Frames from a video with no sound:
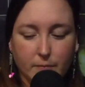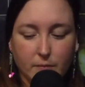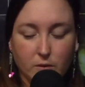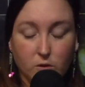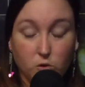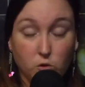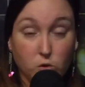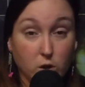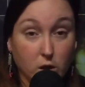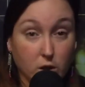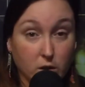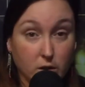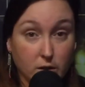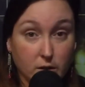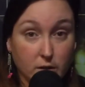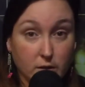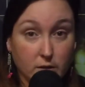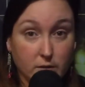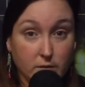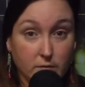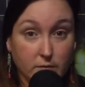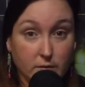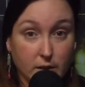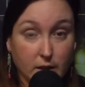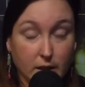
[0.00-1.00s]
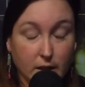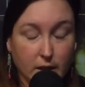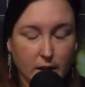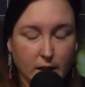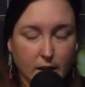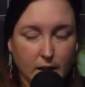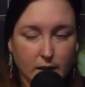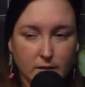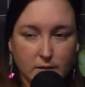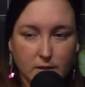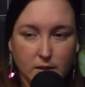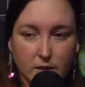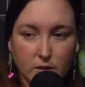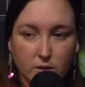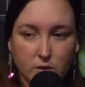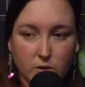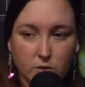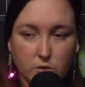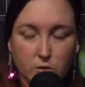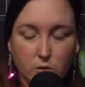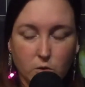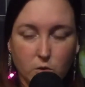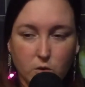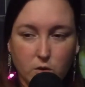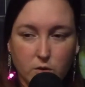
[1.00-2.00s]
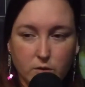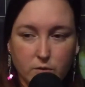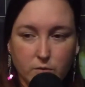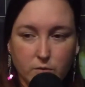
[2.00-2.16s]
drunk at 18 years old.